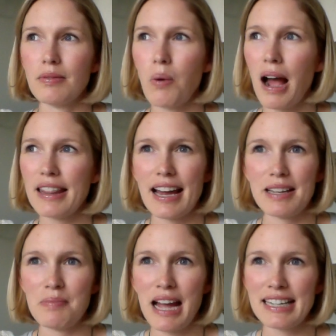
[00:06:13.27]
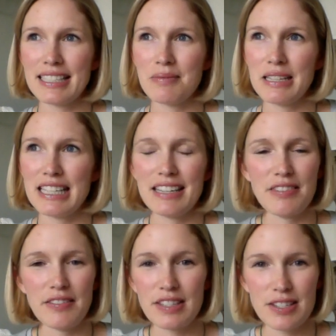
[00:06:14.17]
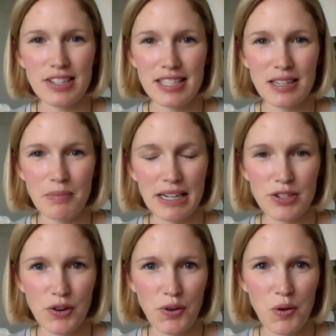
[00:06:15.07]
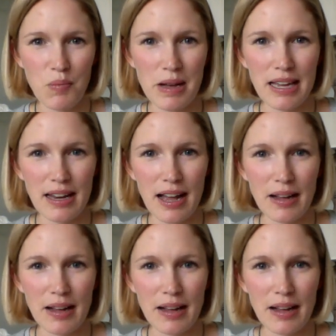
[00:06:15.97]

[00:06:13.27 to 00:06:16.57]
why that impacted me, even if it's just in my journal. But